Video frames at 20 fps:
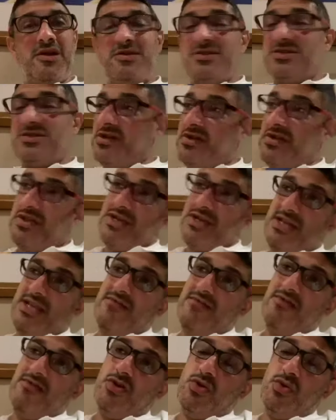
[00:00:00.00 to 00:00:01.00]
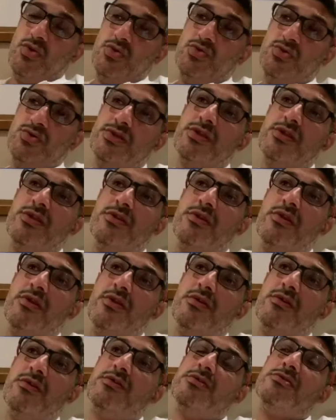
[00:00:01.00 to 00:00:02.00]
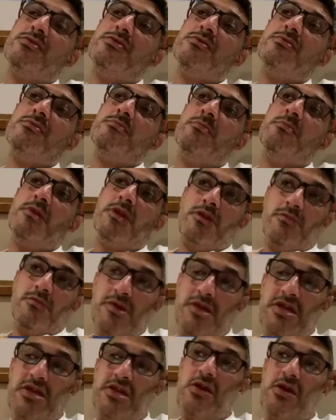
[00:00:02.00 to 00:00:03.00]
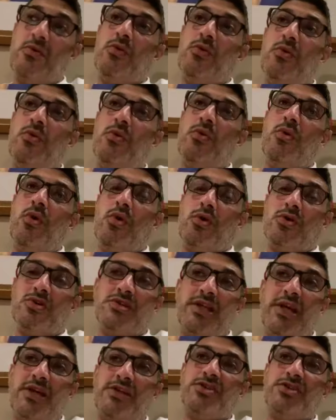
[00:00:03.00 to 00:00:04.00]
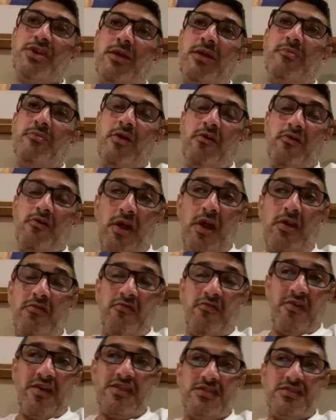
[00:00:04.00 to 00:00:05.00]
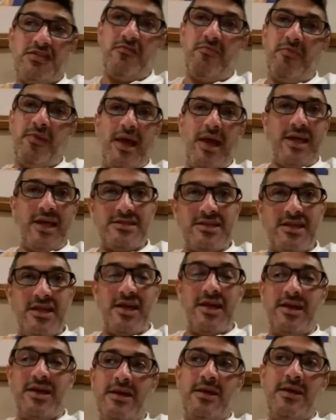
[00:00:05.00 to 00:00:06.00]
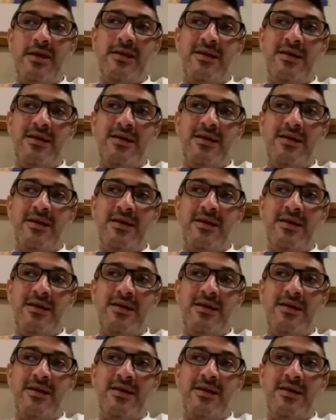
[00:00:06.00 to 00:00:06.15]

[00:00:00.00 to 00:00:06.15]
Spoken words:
I'm a bit concerned that he never used Minamino or Oxlade-Chamberlain, an offensive player today.